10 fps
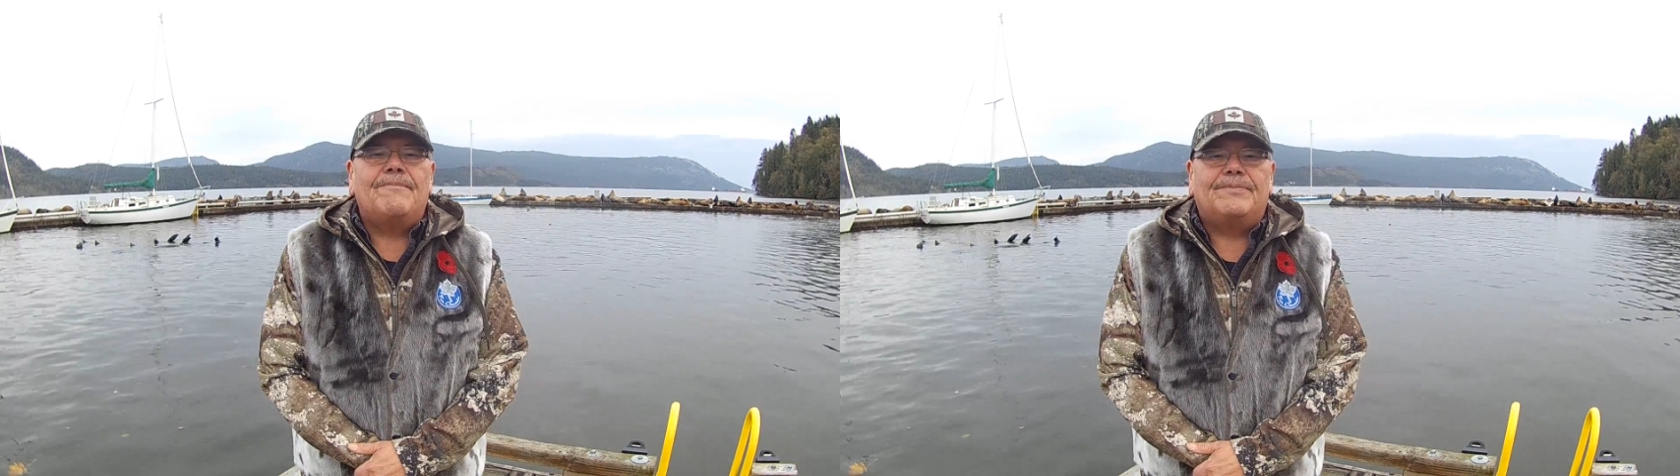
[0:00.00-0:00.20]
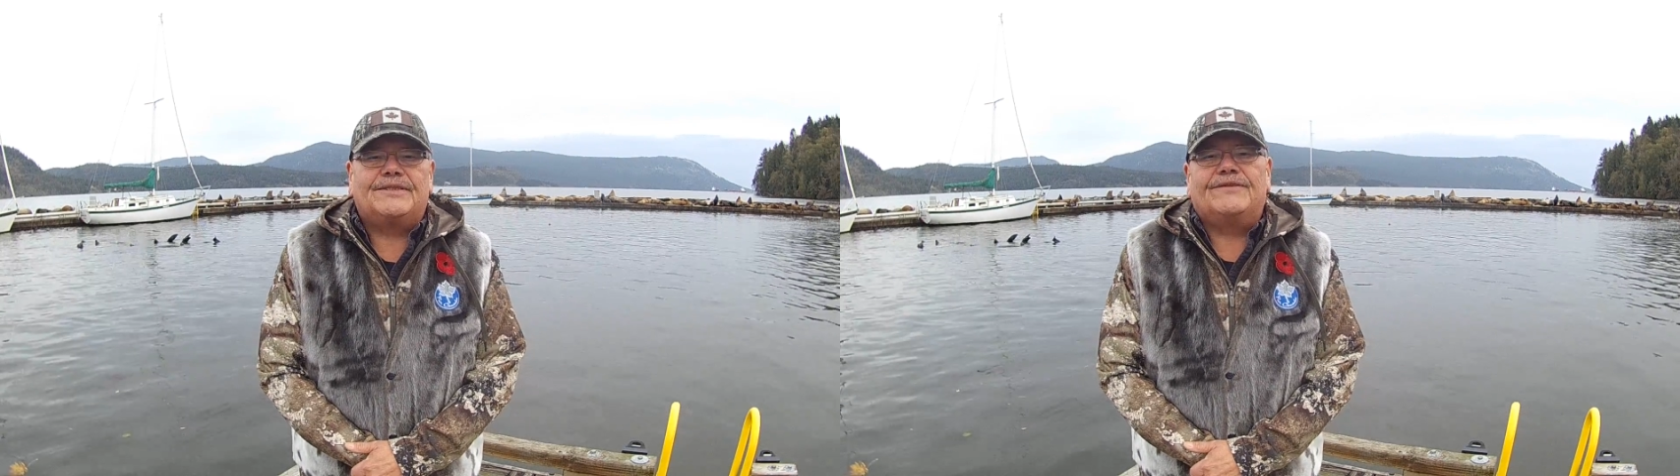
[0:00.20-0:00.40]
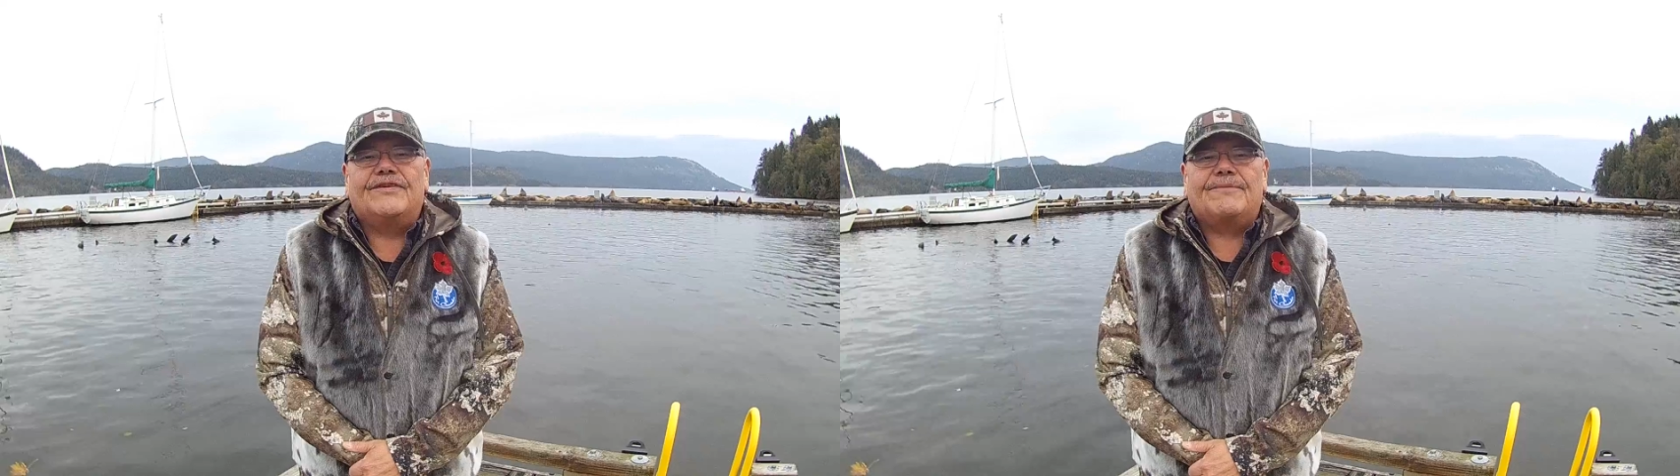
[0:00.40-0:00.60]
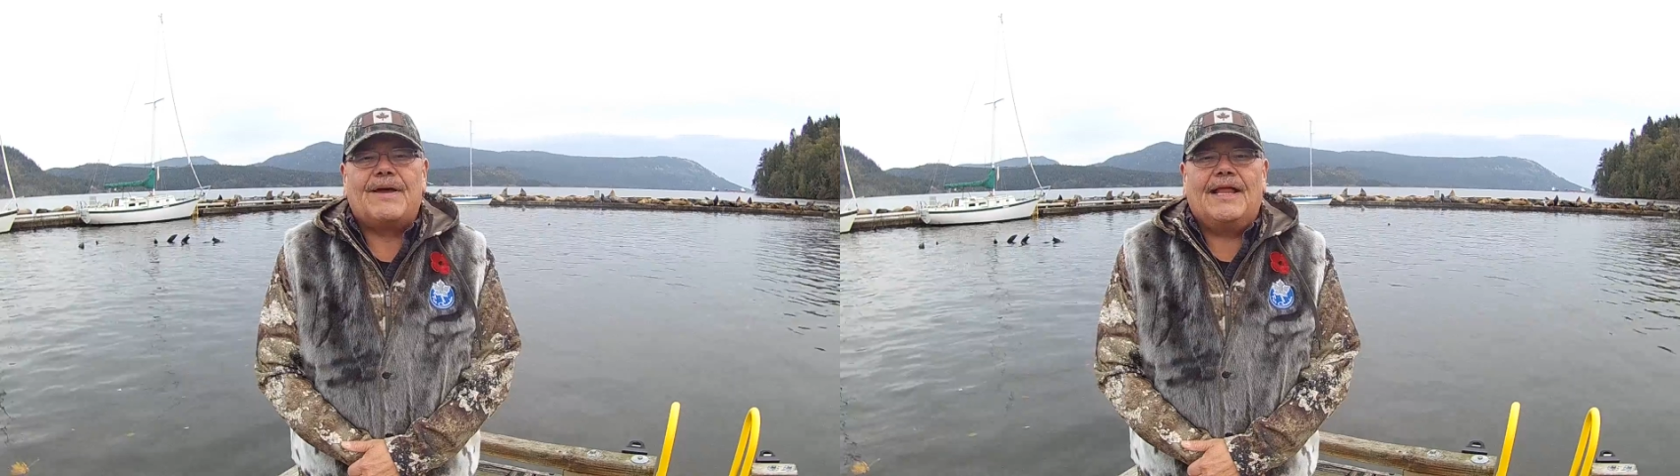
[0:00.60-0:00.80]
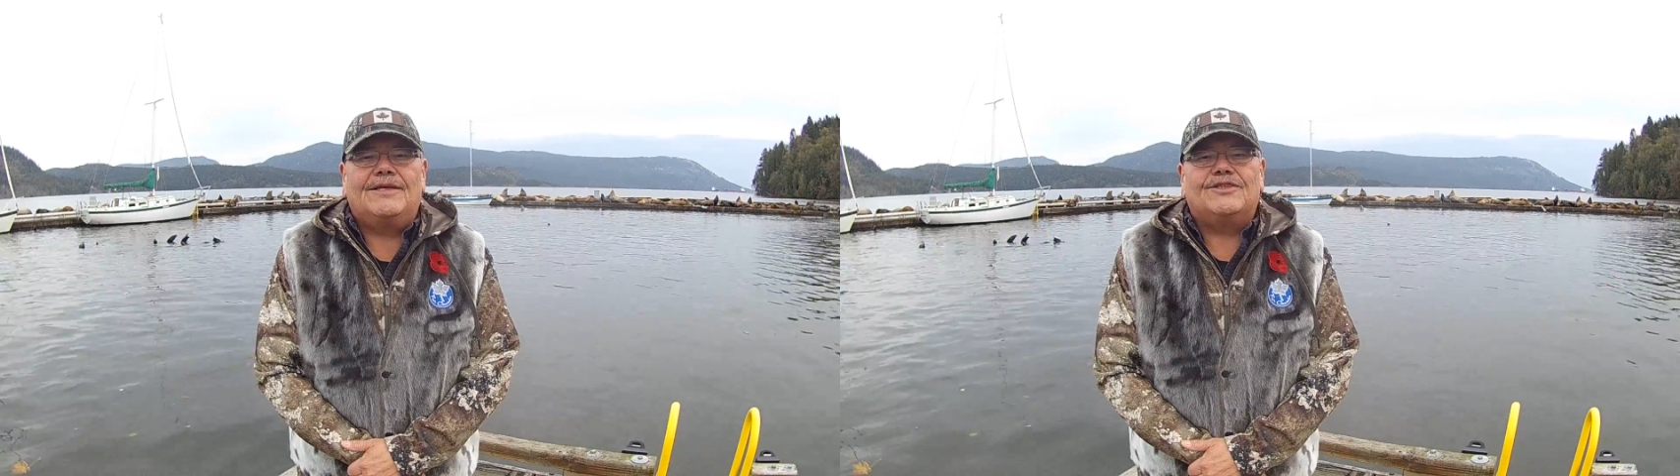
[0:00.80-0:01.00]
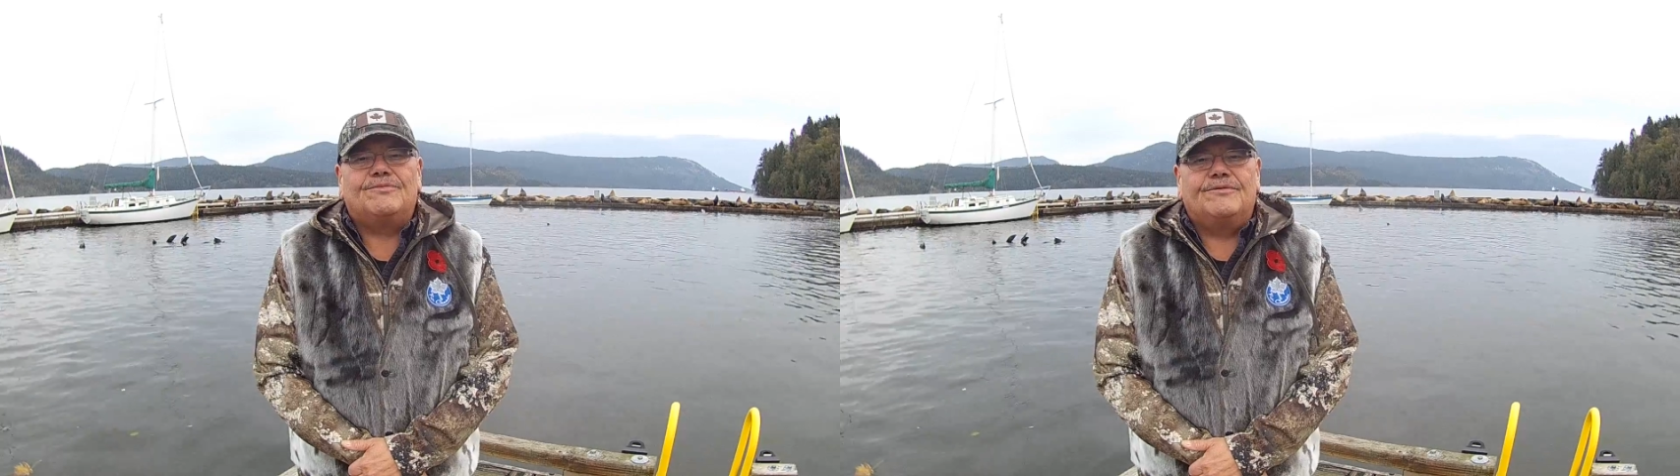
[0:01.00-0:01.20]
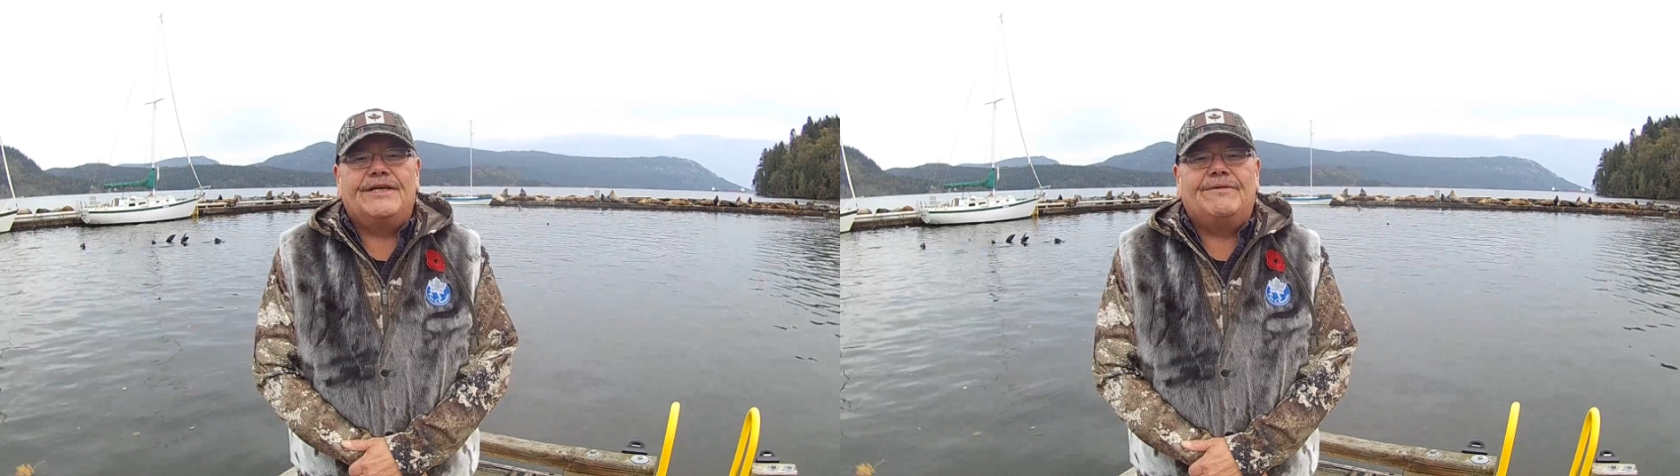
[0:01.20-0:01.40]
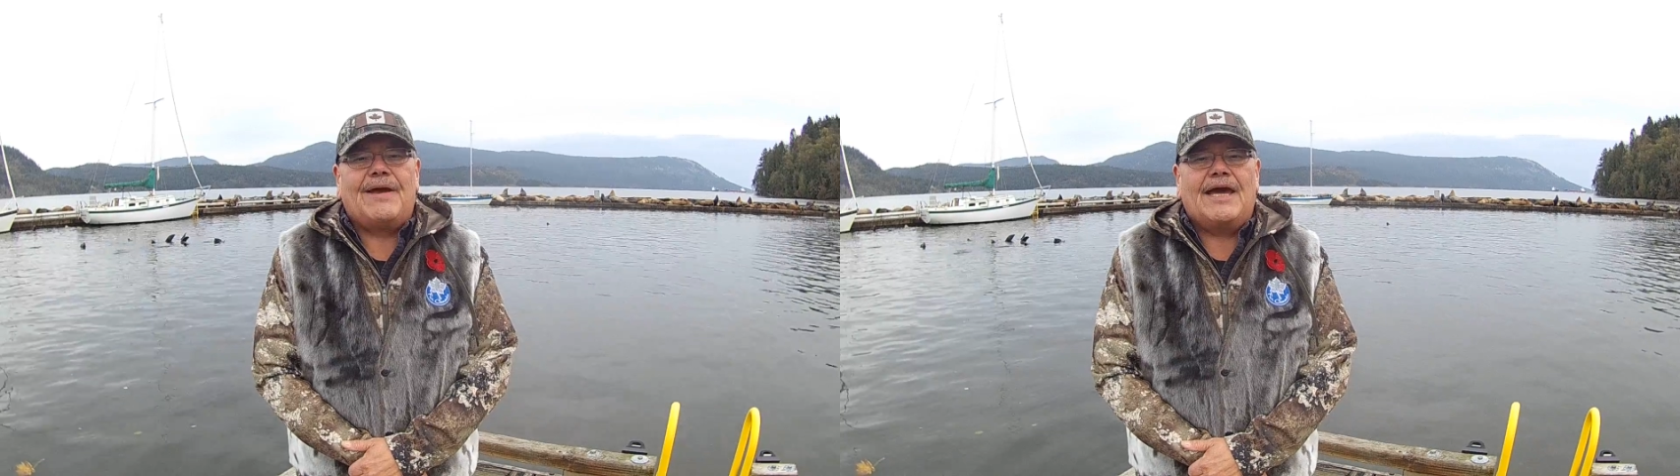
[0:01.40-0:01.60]
Pacific Balance
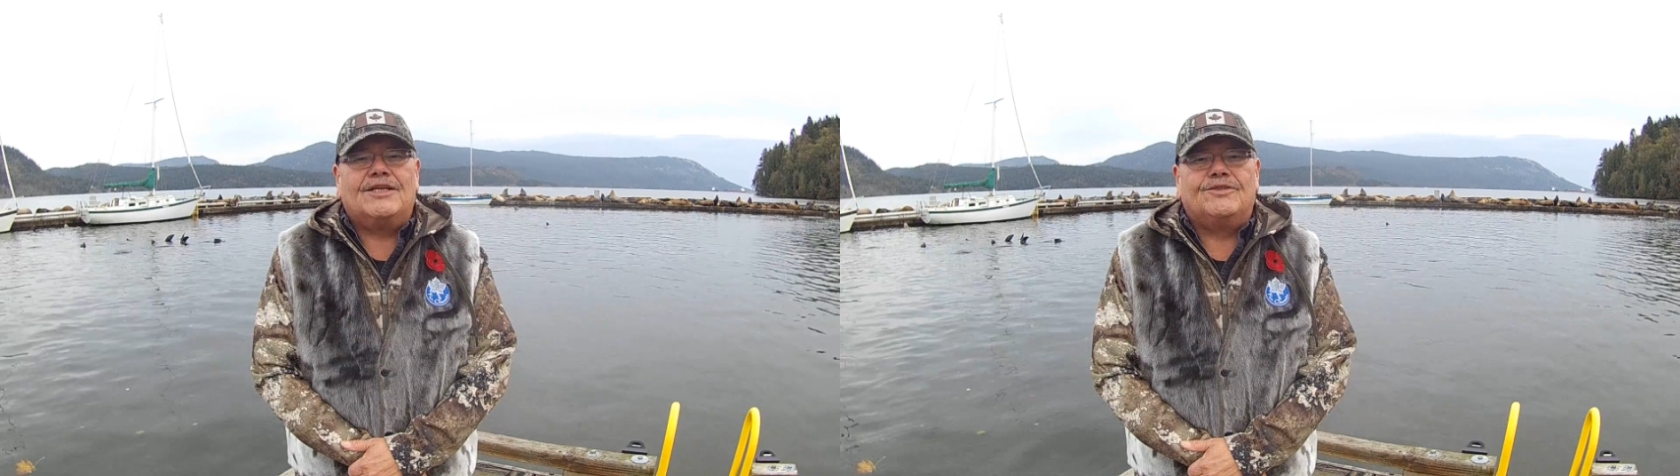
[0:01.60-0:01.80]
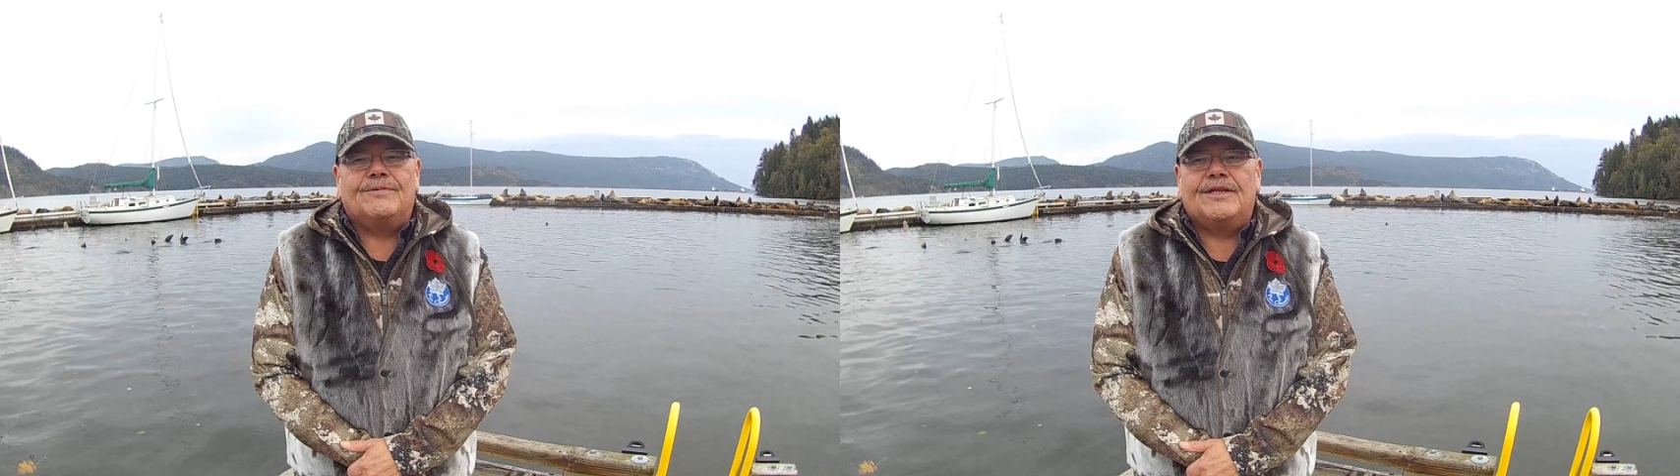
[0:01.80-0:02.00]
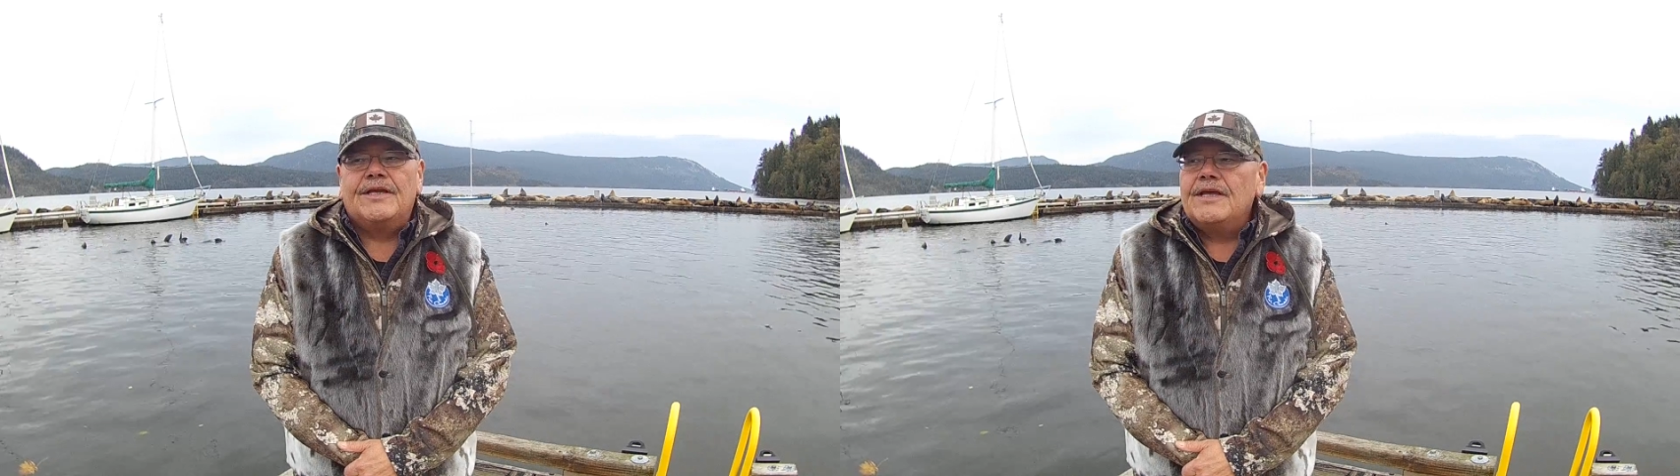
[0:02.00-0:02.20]
Marine Management.